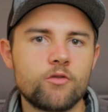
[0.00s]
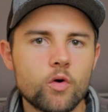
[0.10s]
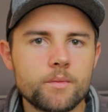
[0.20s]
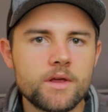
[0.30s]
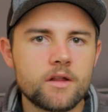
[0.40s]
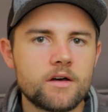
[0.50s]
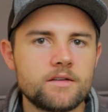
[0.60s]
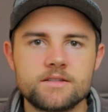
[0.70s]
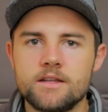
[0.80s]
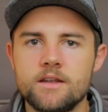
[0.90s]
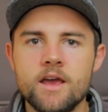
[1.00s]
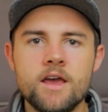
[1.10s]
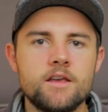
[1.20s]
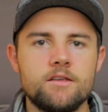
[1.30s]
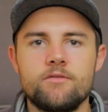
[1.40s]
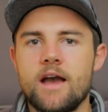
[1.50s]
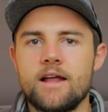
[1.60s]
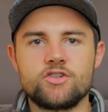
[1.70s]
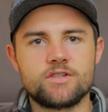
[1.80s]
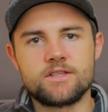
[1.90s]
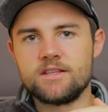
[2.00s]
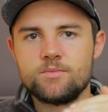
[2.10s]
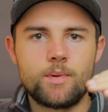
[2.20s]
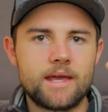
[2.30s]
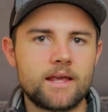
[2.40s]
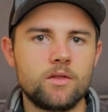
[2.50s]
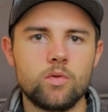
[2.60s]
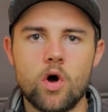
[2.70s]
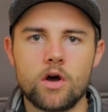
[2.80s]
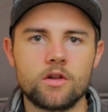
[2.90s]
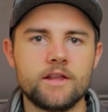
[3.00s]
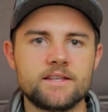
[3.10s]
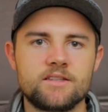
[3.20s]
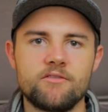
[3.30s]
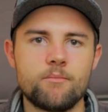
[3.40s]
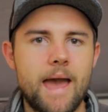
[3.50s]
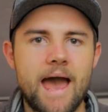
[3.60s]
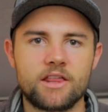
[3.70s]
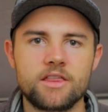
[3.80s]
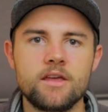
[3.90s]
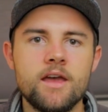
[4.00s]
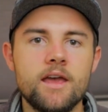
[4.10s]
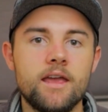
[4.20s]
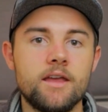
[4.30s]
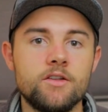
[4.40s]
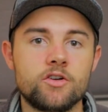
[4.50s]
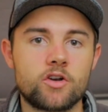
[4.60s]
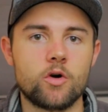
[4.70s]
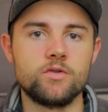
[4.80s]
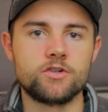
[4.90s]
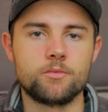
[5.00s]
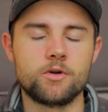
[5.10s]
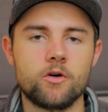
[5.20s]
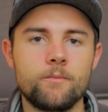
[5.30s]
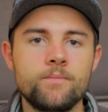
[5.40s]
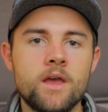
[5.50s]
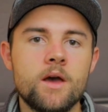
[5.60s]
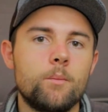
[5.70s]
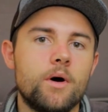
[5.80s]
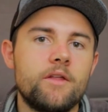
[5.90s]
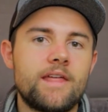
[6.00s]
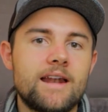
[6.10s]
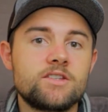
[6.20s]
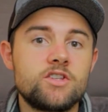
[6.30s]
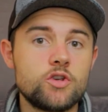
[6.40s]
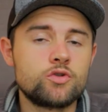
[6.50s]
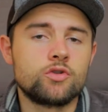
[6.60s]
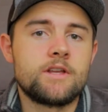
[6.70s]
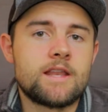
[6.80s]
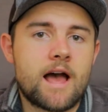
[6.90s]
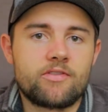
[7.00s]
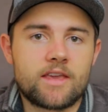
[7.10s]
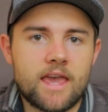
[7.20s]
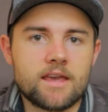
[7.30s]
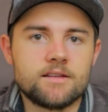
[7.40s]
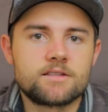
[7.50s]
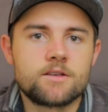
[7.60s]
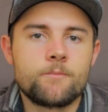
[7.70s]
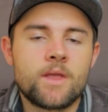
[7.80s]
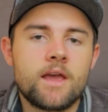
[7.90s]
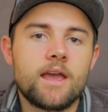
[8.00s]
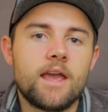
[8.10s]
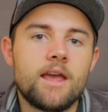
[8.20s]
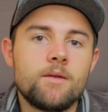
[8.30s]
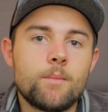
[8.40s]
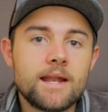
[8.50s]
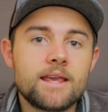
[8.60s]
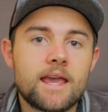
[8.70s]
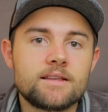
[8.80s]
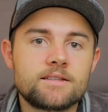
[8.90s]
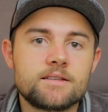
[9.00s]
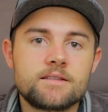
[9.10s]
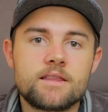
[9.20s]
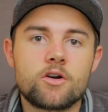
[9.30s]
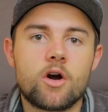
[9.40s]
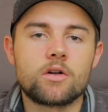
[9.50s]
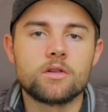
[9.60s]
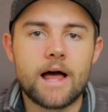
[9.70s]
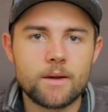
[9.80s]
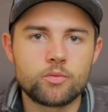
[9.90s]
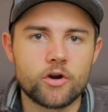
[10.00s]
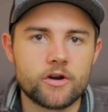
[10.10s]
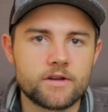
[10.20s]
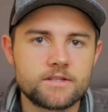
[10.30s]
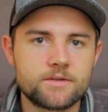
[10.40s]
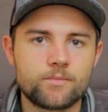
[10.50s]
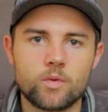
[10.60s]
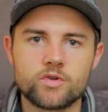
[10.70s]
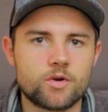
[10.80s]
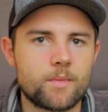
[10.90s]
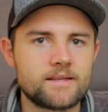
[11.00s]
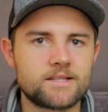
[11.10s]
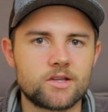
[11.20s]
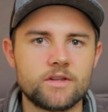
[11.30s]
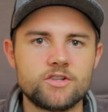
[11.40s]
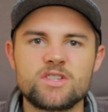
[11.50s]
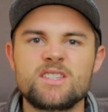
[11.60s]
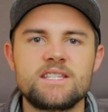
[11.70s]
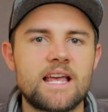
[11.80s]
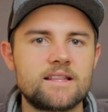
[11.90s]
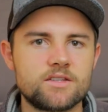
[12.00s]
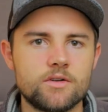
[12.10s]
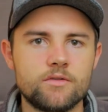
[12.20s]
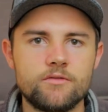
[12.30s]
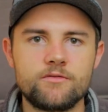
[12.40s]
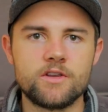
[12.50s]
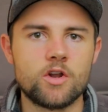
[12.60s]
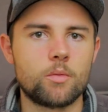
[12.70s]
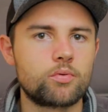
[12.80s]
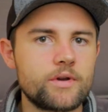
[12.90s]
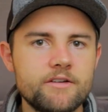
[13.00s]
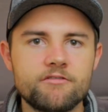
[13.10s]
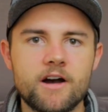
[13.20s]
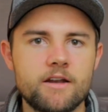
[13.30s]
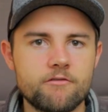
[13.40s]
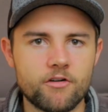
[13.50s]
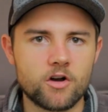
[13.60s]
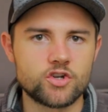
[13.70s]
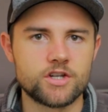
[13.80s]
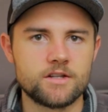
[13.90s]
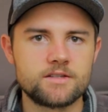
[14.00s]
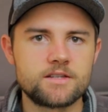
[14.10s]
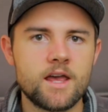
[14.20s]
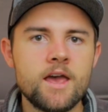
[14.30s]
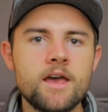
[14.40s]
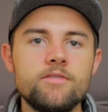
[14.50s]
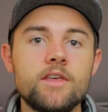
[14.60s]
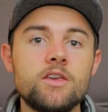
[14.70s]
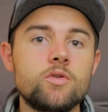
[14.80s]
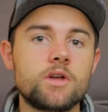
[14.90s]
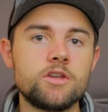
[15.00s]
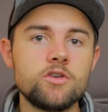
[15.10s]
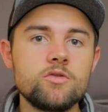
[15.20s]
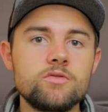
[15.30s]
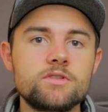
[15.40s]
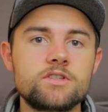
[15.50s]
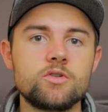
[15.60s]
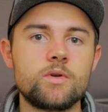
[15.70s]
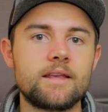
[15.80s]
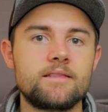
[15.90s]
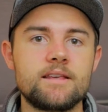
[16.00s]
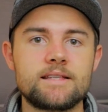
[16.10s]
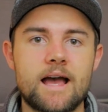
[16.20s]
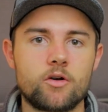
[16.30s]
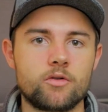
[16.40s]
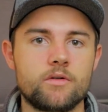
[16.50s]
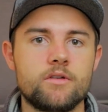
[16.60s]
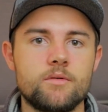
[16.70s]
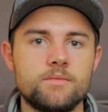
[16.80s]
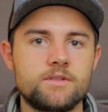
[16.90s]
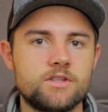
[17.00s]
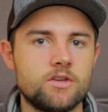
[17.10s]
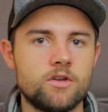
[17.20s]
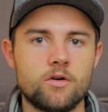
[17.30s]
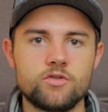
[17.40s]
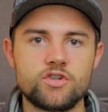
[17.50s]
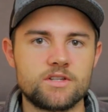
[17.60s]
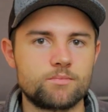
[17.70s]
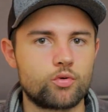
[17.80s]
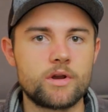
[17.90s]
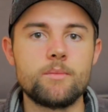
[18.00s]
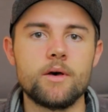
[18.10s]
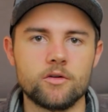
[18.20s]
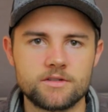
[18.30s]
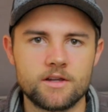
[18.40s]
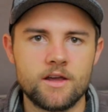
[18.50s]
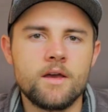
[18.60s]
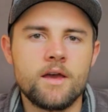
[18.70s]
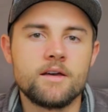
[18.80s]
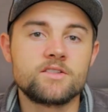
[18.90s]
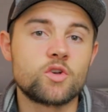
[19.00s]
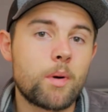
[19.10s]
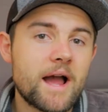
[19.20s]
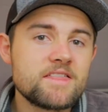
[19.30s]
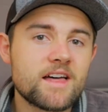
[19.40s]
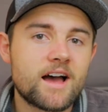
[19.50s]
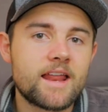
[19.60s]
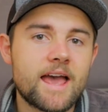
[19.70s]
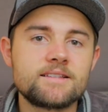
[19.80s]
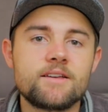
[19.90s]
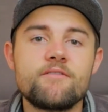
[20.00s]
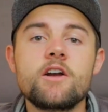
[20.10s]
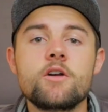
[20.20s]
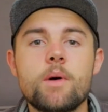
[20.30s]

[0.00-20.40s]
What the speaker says: formulas, and you've got just this big long list of math in your code terminal. But that is usually not the case. In many cases, there are libraries, which are basically just sets of predefined functions that you can use to get these algorithms just pre-built. So Python has a very